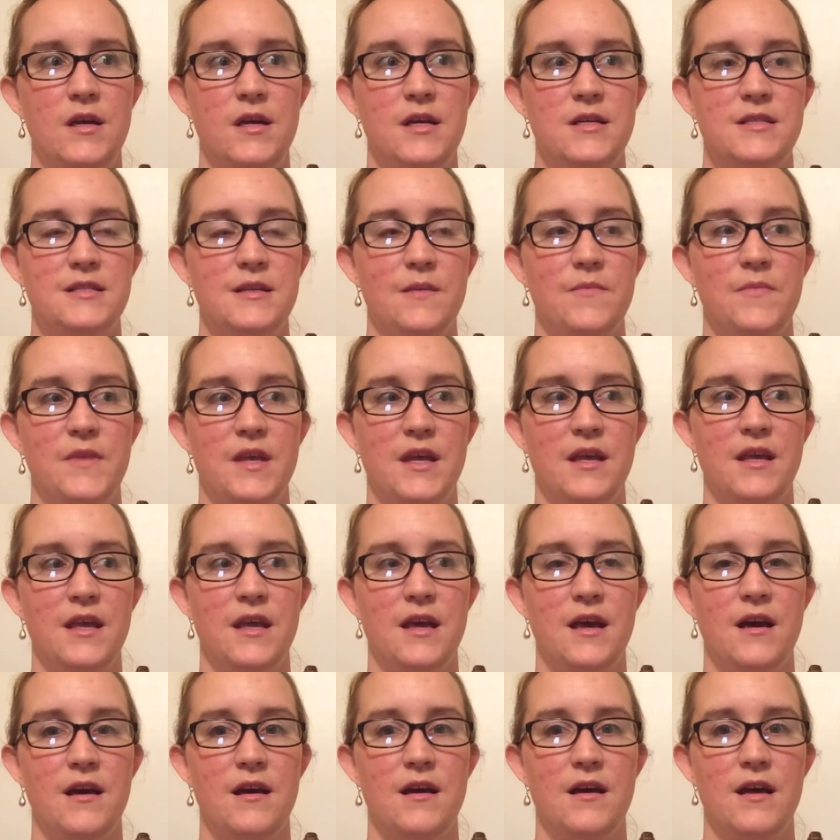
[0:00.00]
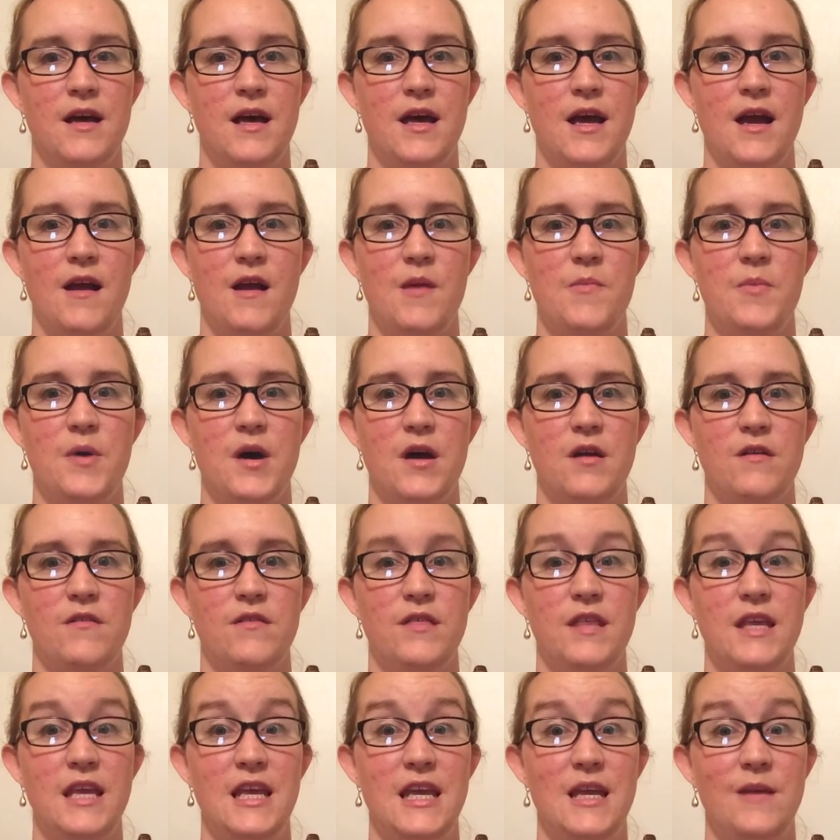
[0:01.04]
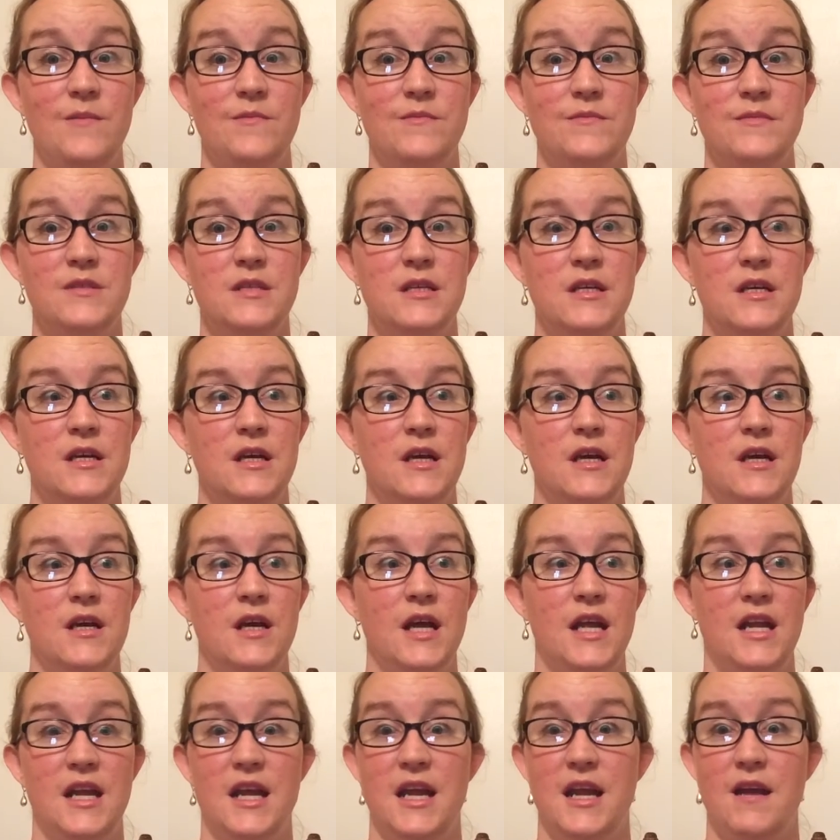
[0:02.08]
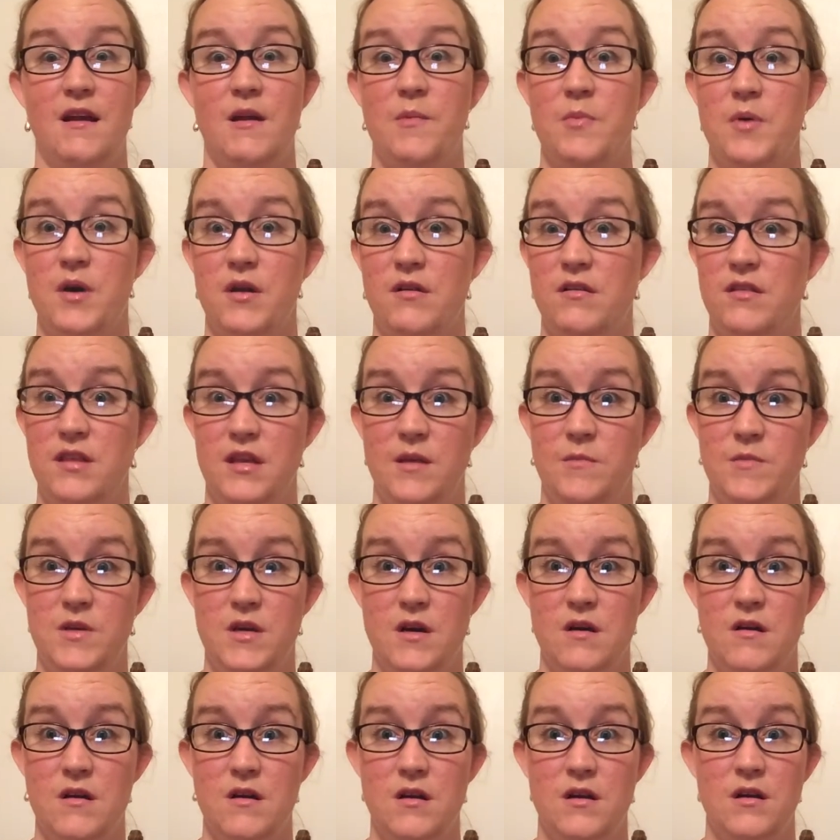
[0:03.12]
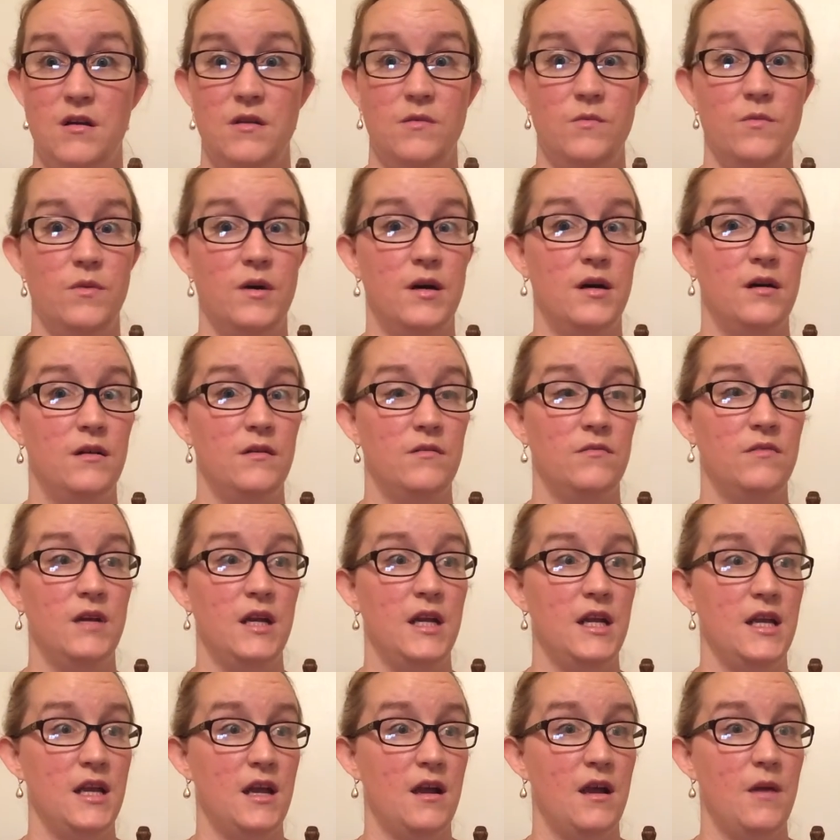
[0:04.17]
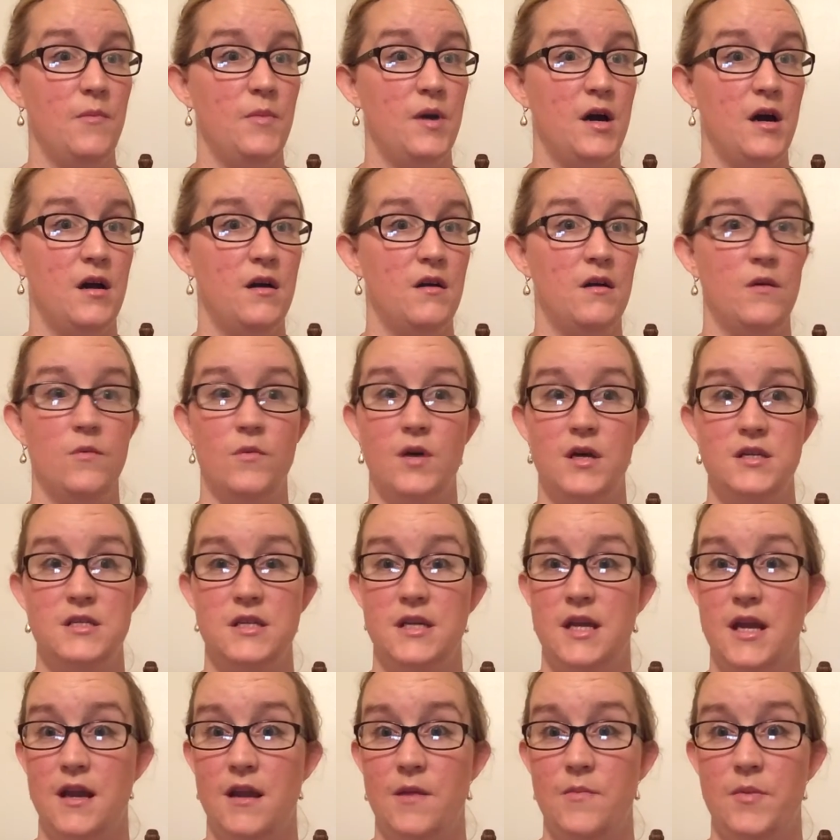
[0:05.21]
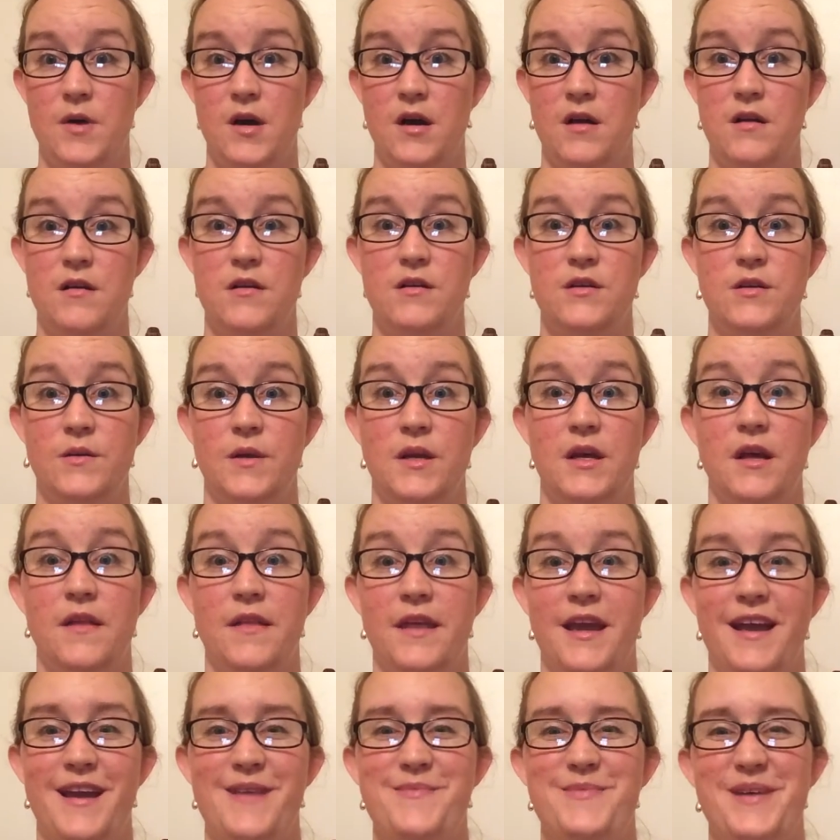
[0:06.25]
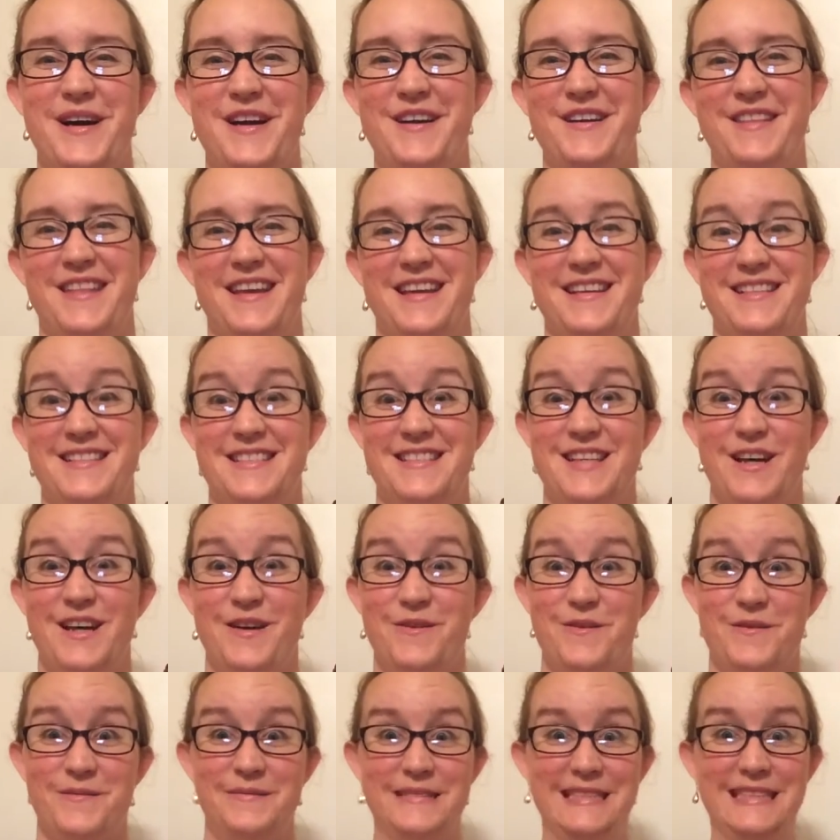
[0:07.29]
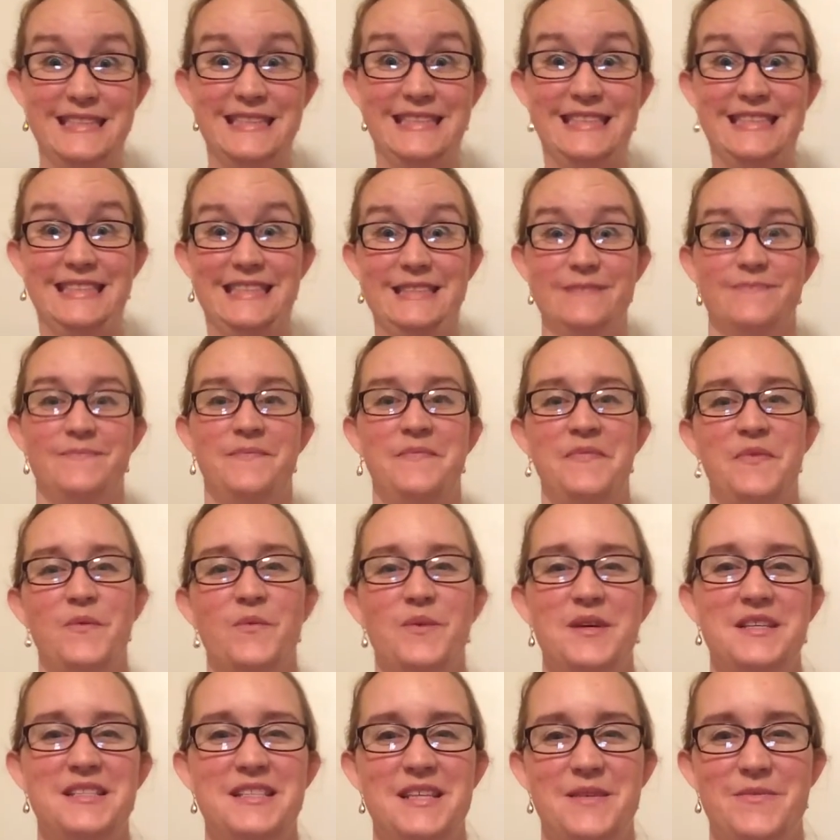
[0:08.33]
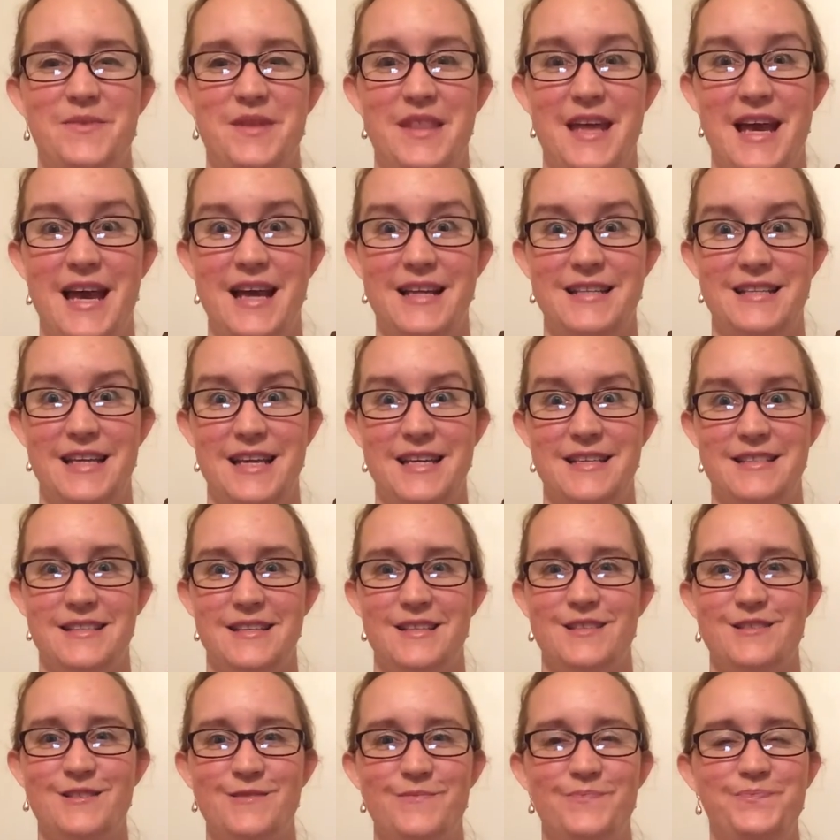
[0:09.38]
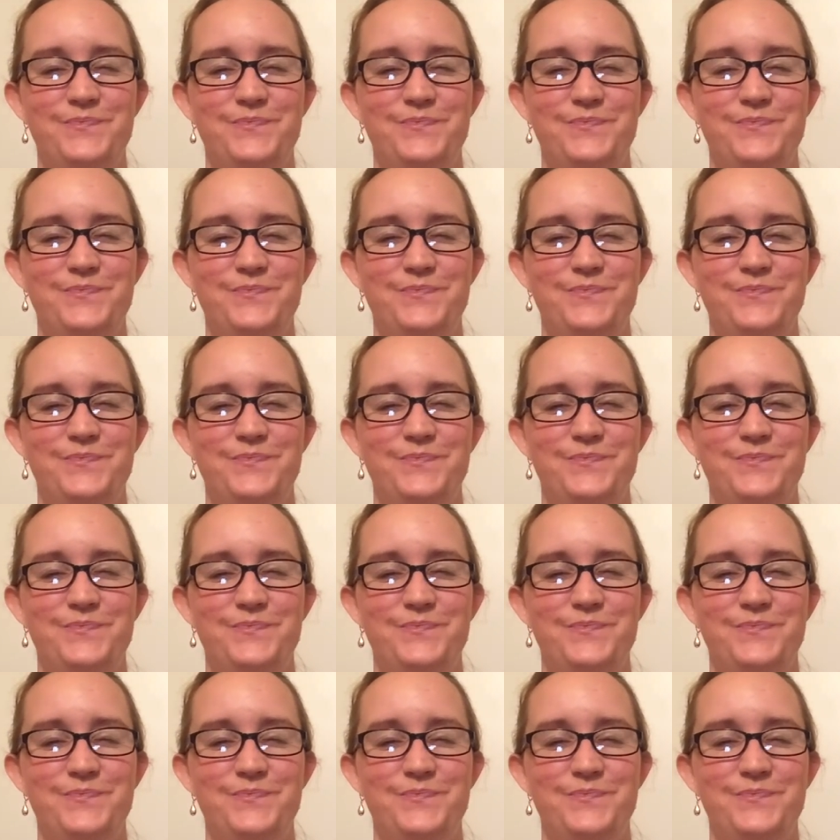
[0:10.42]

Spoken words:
something Harry Potter themed in a Harry Potter themed yarn while reading Harry Potter and watching Harry Potter and doing all the Harry Potter things. So we'll see where that takes us.